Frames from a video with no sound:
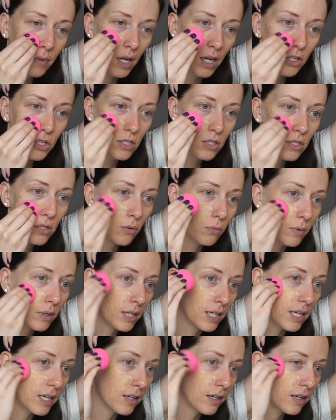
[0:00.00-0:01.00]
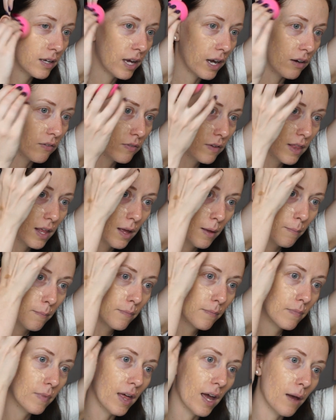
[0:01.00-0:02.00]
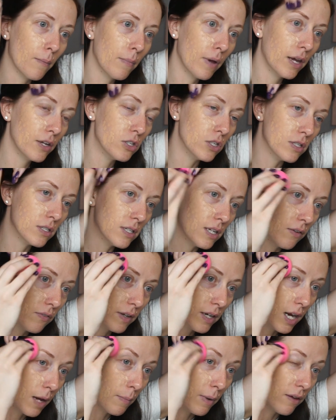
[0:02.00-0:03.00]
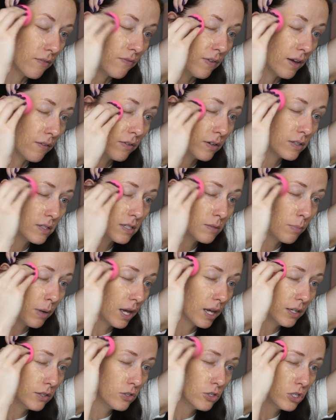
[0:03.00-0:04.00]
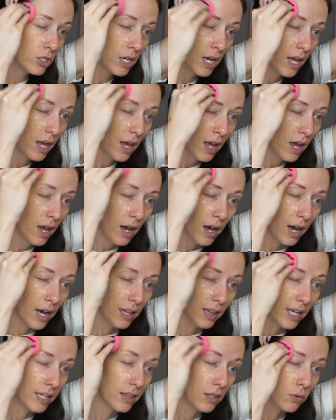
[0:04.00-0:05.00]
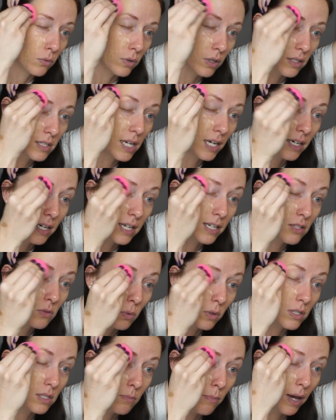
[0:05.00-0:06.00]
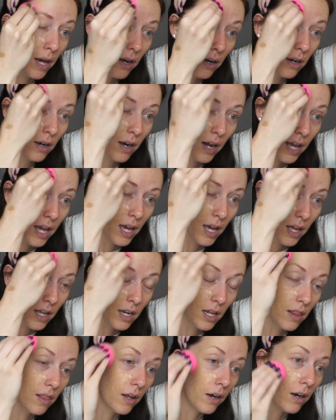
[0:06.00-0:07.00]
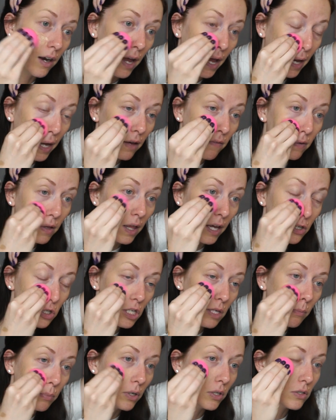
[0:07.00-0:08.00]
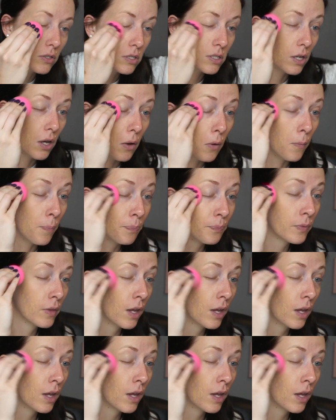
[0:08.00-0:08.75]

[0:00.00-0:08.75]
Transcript: I just don't really care for them that much. It's definitely not my favorite sponge. I like the Real Techniques ones better, and they're a heck of a lot cheaper. So